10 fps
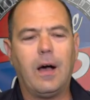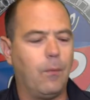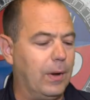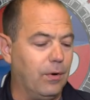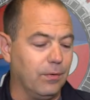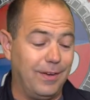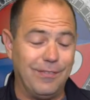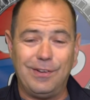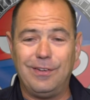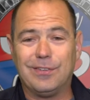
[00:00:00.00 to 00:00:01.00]
We don't
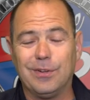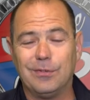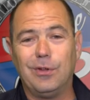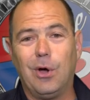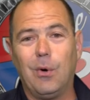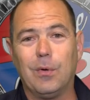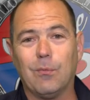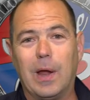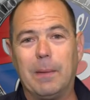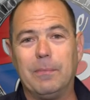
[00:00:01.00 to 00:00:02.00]
even still know when
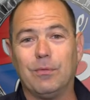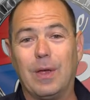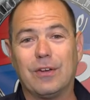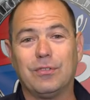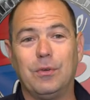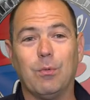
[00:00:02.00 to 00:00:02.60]
Ram is actually